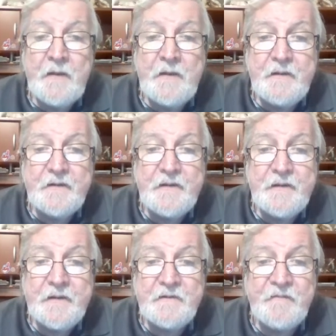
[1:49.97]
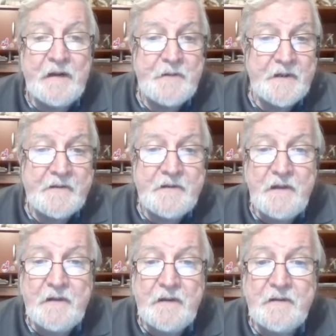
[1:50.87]
is that the fiberglass
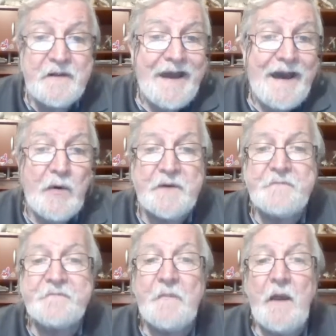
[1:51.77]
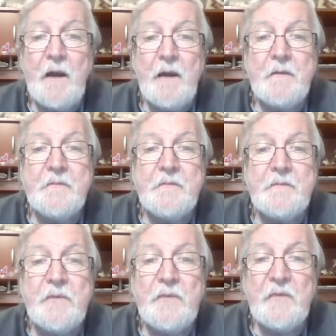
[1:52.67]
can get scoured.
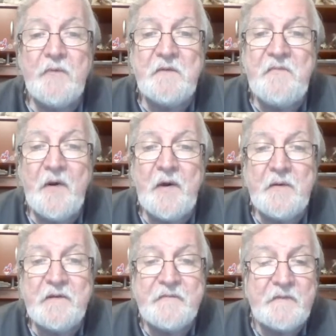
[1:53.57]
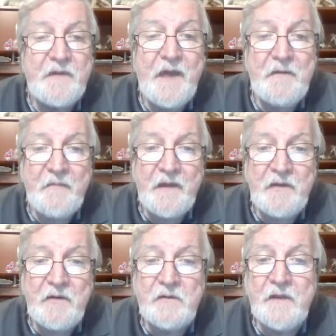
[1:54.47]
The one photo is from Cape
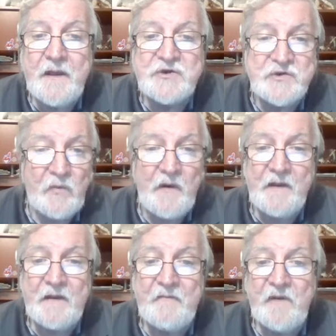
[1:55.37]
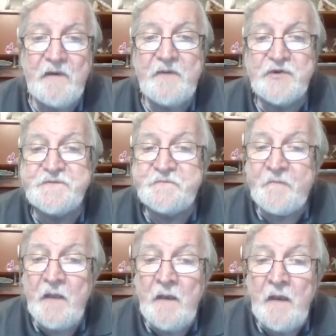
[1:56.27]
May National Wildlife Refuge.
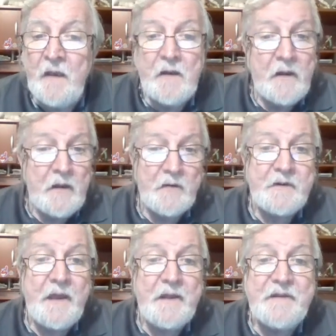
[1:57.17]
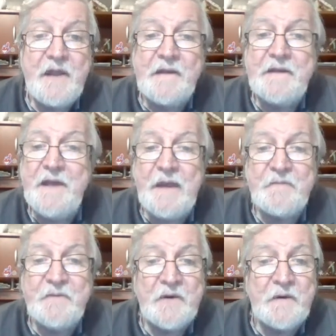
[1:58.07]
Hurricane Sandy
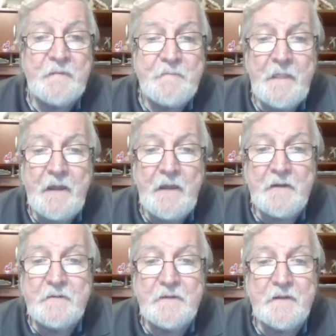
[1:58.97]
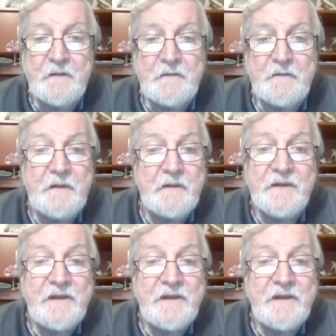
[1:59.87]
came through, and it